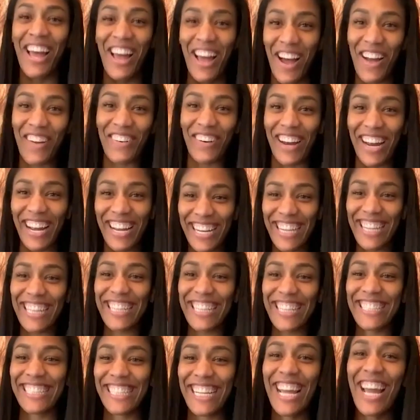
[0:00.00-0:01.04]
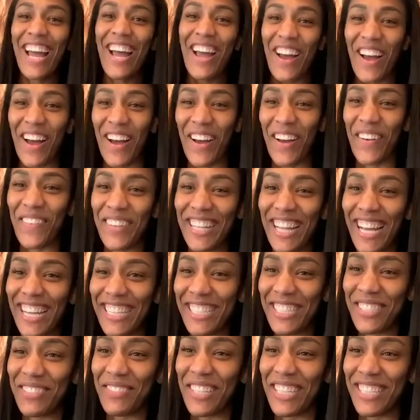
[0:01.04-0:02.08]
all right. But
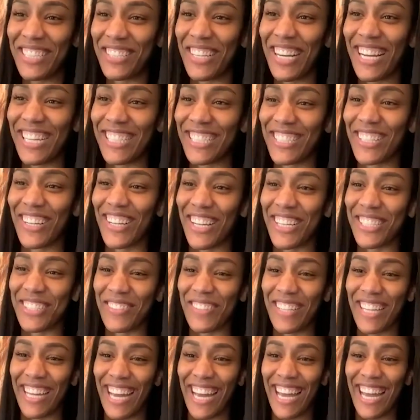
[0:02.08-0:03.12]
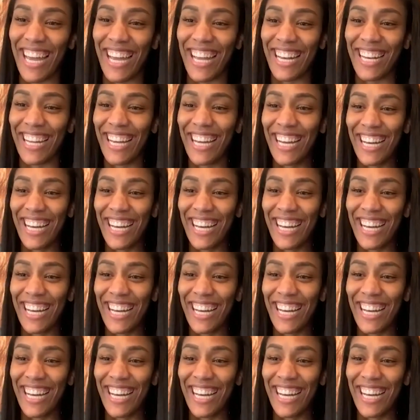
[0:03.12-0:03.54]
that's as much trash talk as we had.